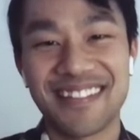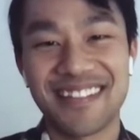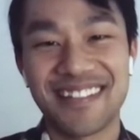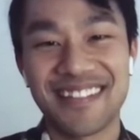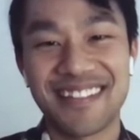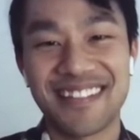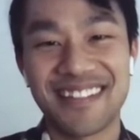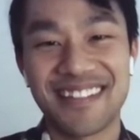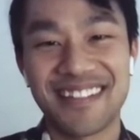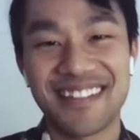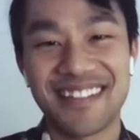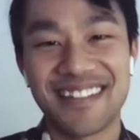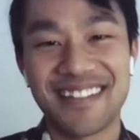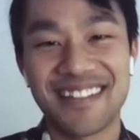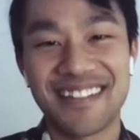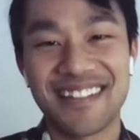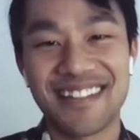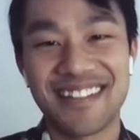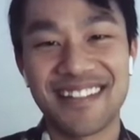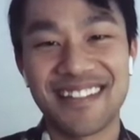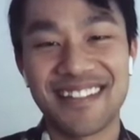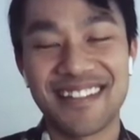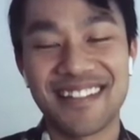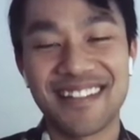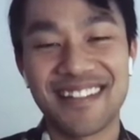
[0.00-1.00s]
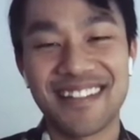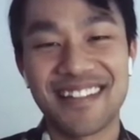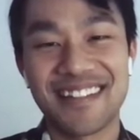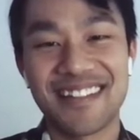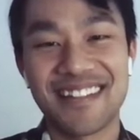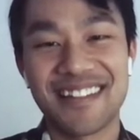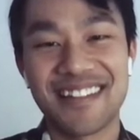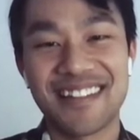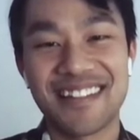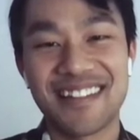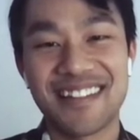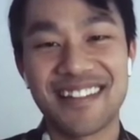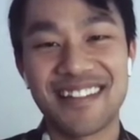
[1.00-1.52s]

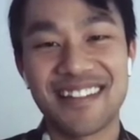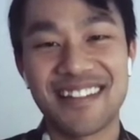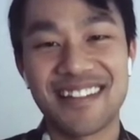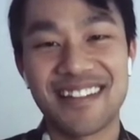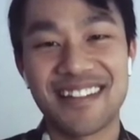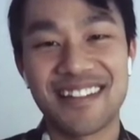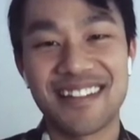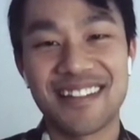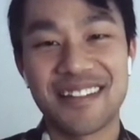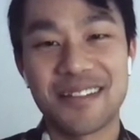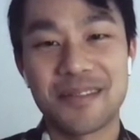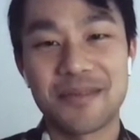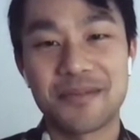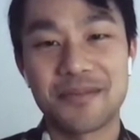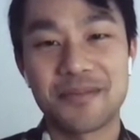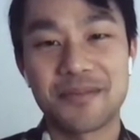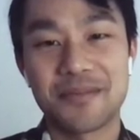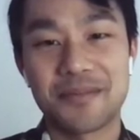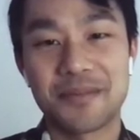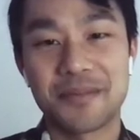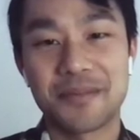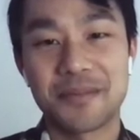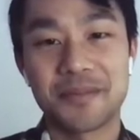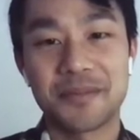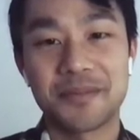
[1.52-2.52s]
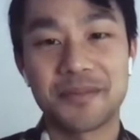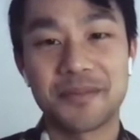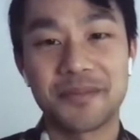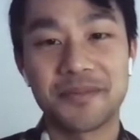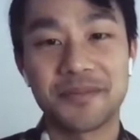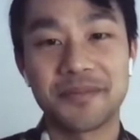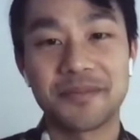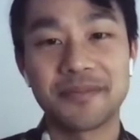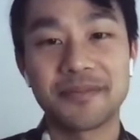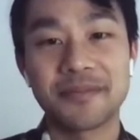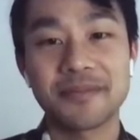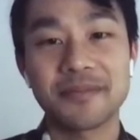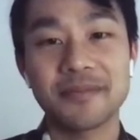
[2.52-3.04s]

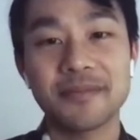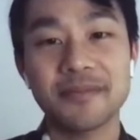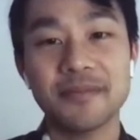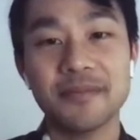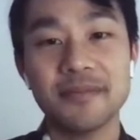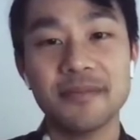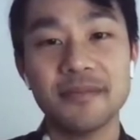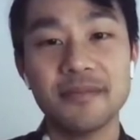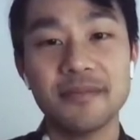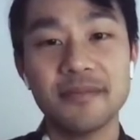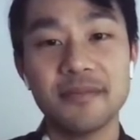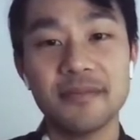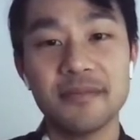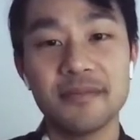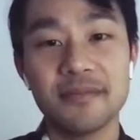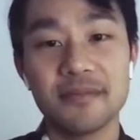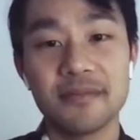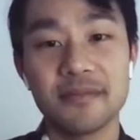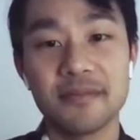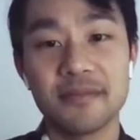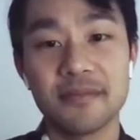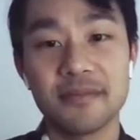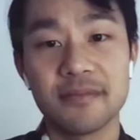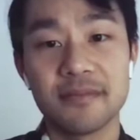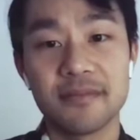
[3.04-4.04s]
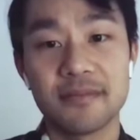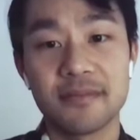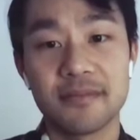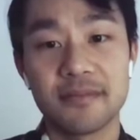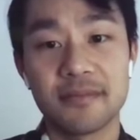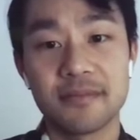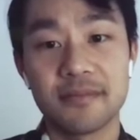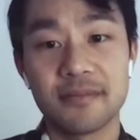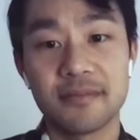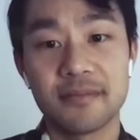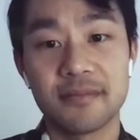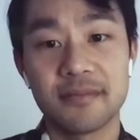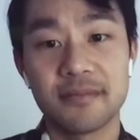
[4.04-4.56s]

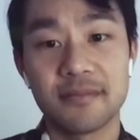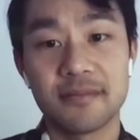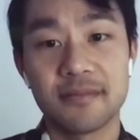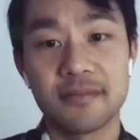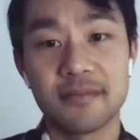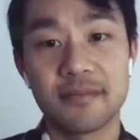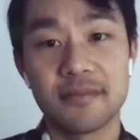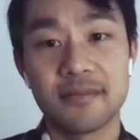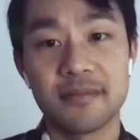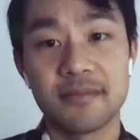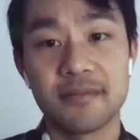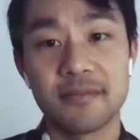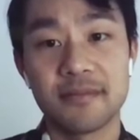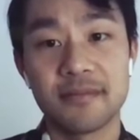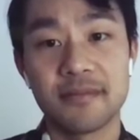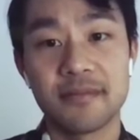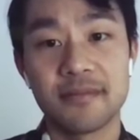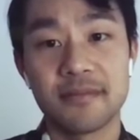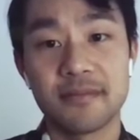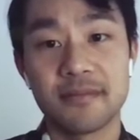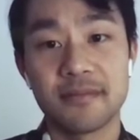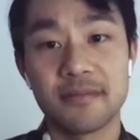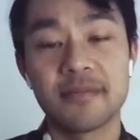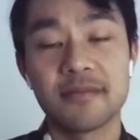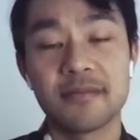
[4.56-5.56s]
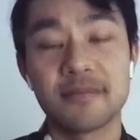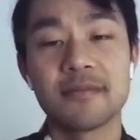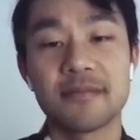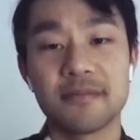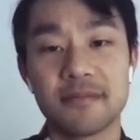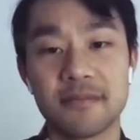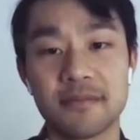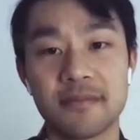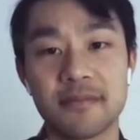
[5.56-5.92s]
This person isn't speaking.